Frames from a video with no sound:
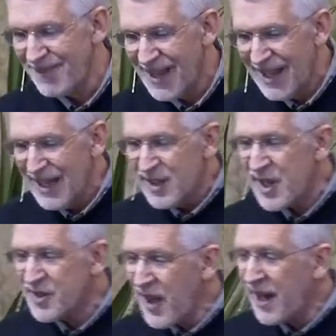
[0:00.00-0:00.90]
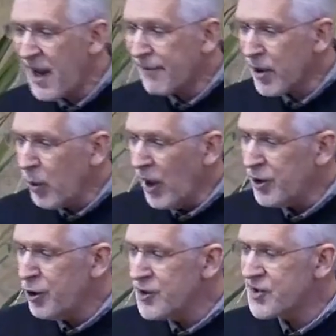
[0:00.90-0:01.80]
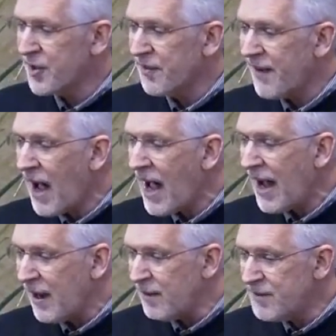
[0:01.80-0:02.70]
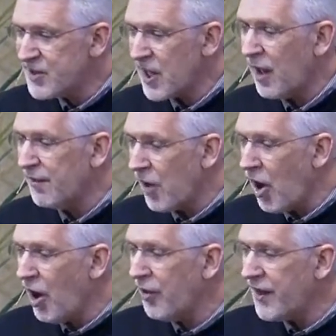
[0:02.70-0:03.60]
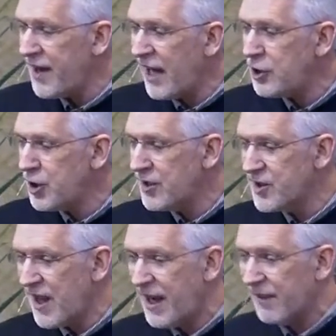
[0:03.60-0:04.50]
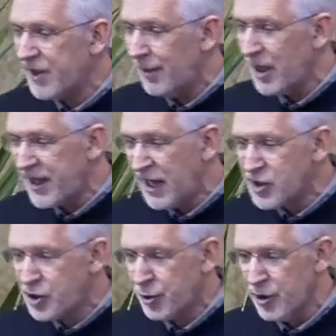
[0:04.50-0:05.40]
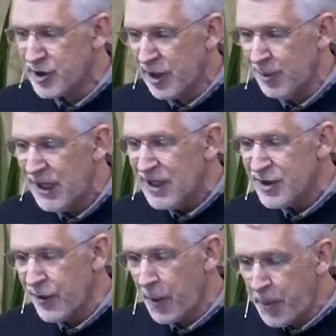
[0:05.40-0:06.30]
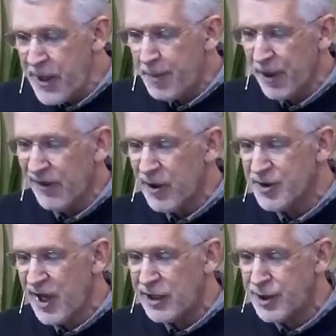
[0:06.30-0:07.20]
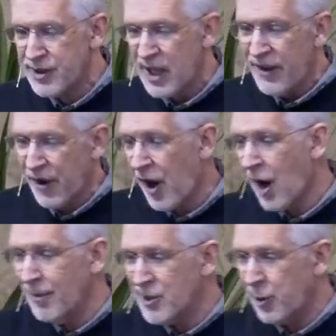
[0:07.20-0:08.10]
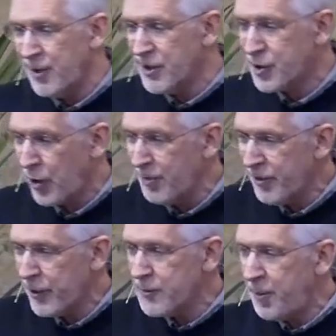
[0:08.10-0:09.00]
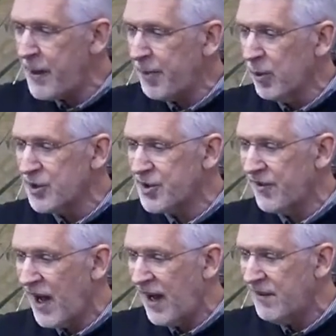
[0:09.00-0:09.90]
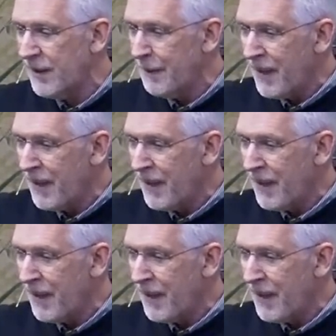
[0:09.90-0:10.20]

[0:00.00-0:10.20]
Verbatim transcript: It says, Then everyone who survives of all the nations that have come against Jerusalem, so the people of those nations, their armies will be destroyed, but those people will survive